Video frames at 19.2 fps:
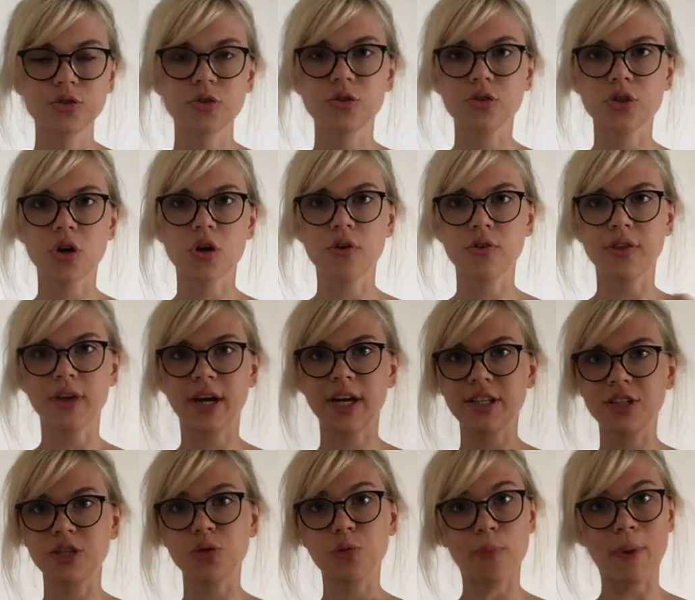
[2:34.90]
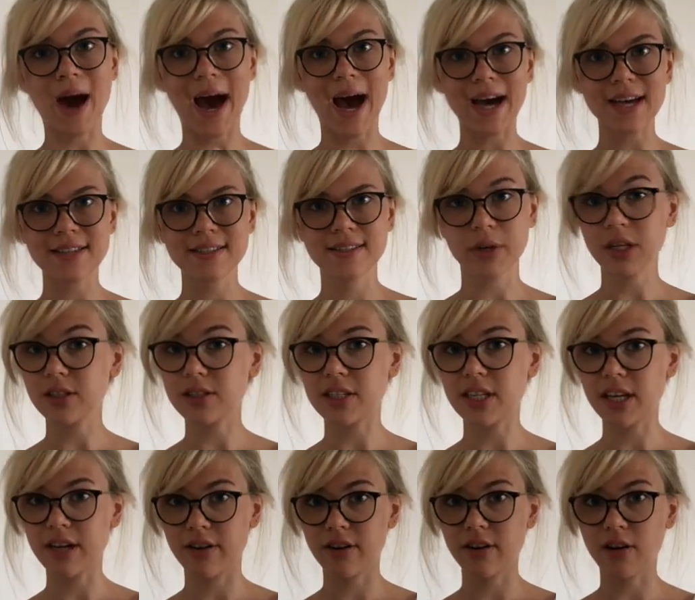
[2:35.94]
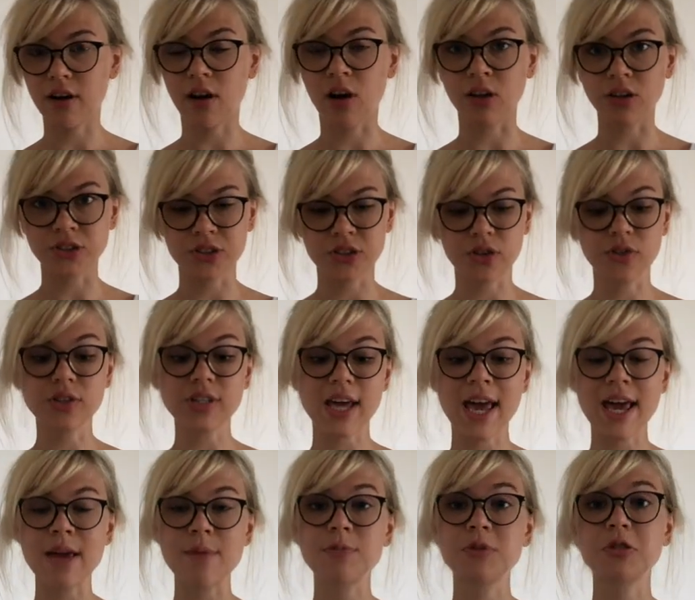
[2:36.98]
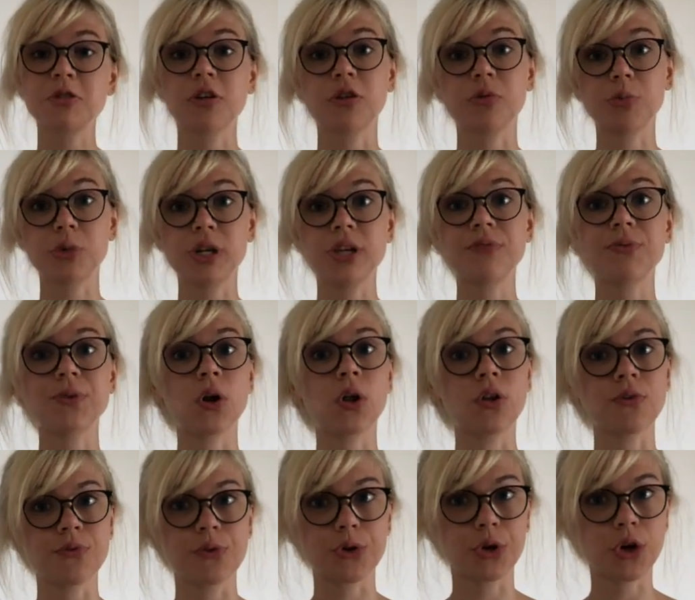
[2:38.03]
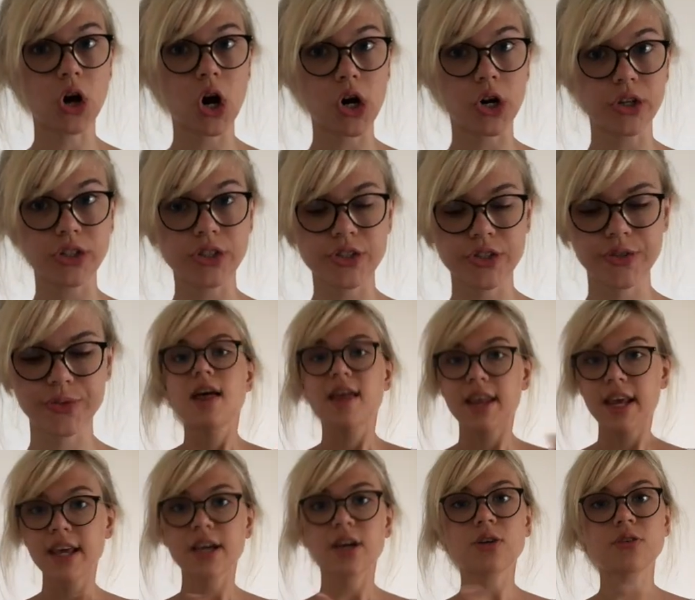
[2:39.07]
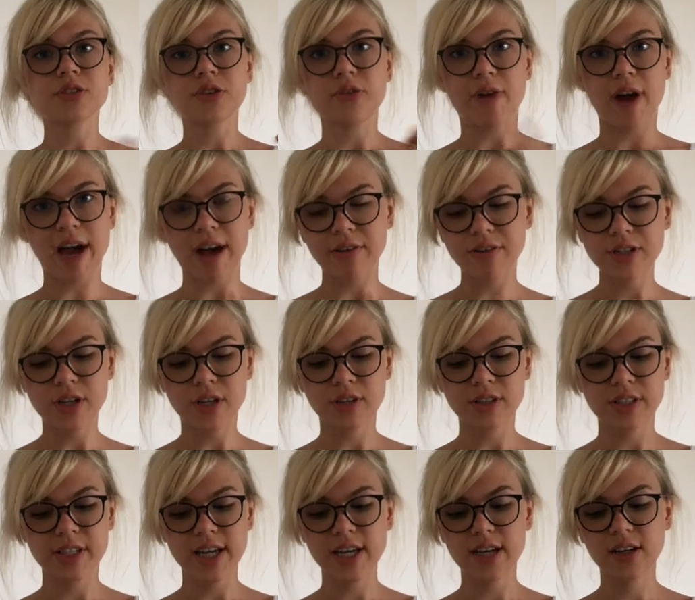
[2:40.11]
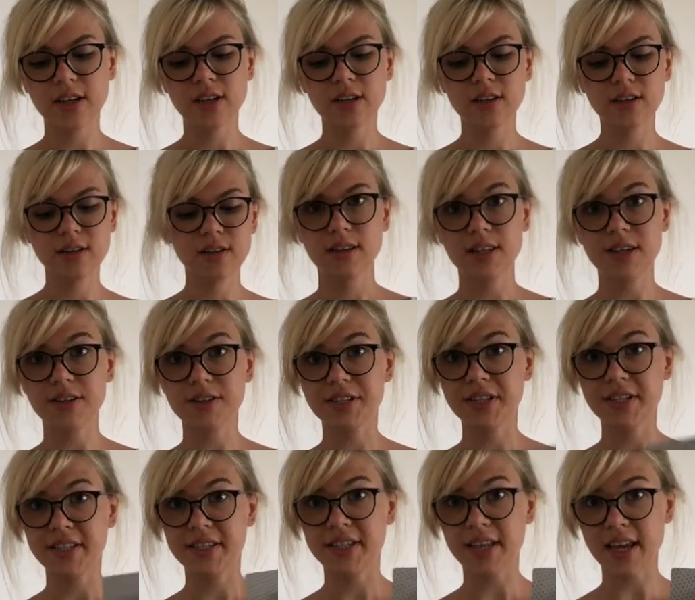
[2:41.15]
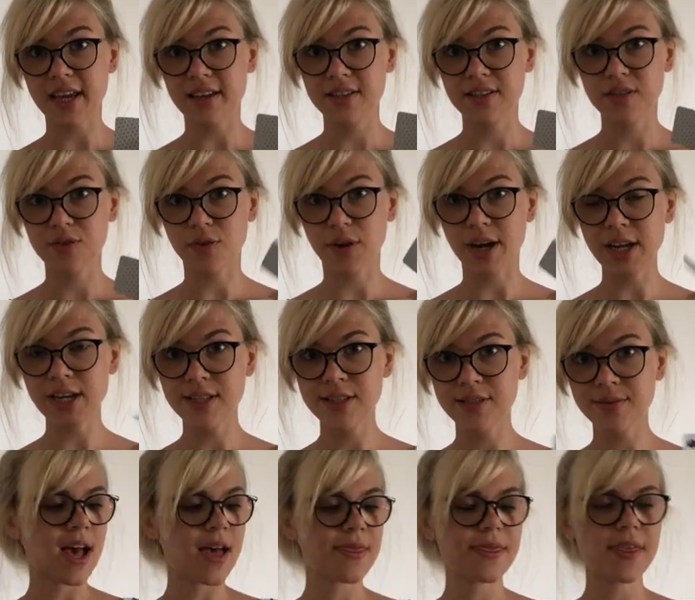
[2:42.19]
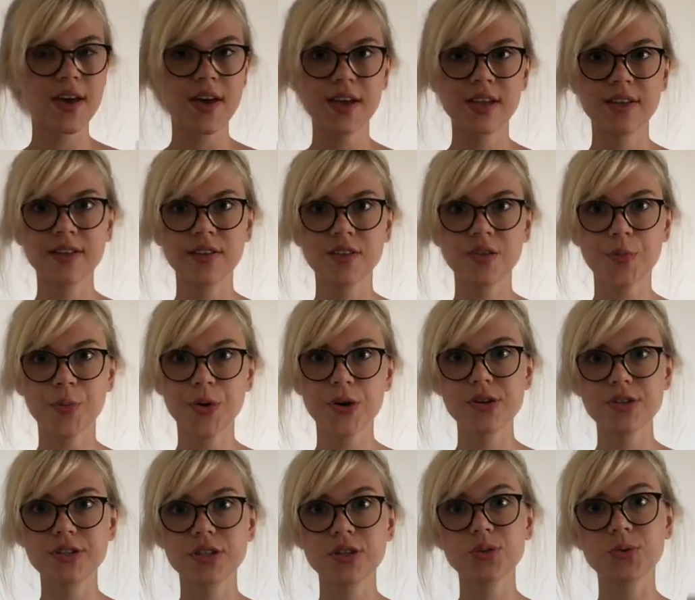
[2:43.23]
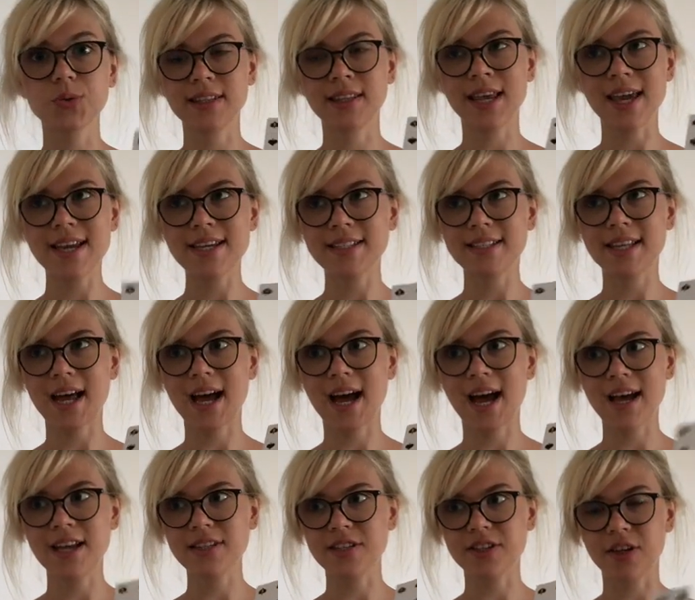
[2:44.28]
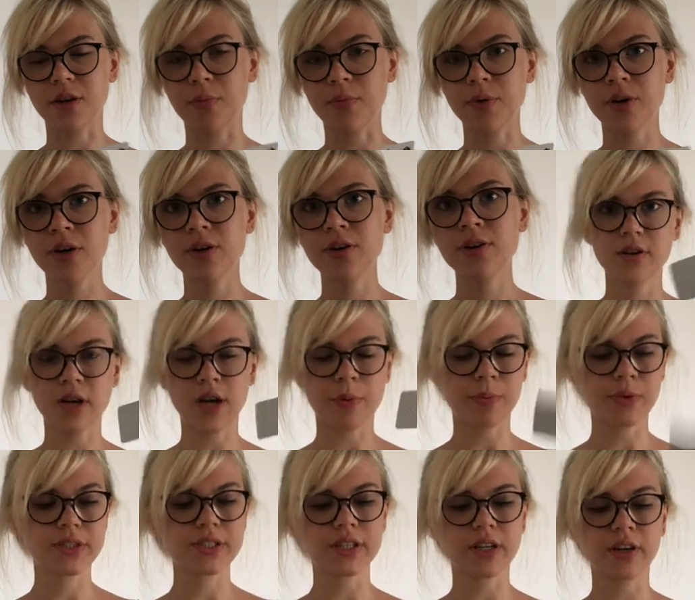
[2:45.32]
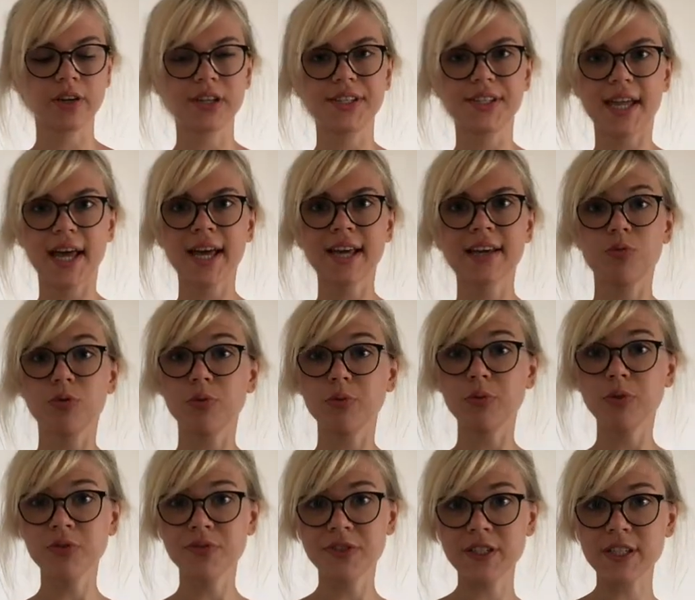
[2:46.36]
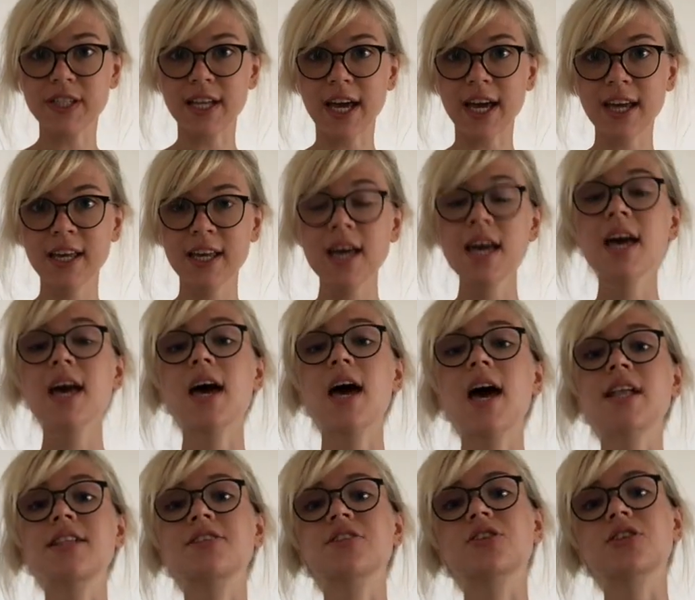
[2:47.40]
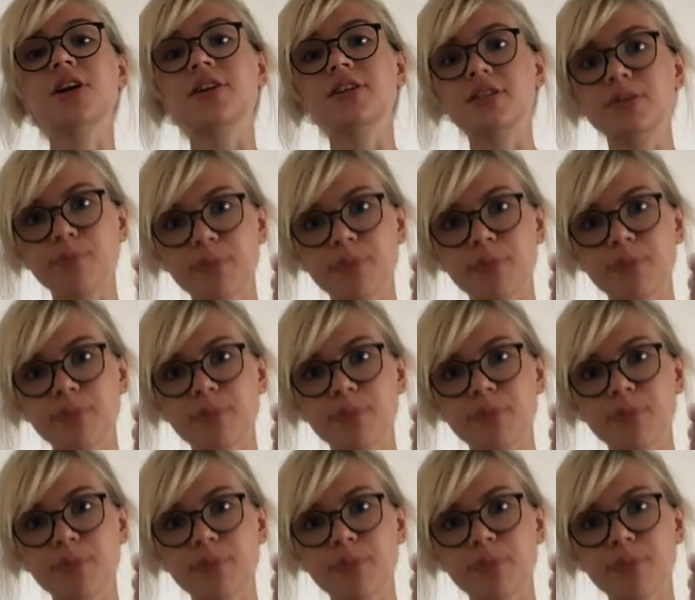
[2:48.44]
to show that you pass. Because here also the aim is to get rid of all of your cards. And then it goes around until there's the 6, right? And then the person who lays the highest number puts it on the deck, removes the deck, and starts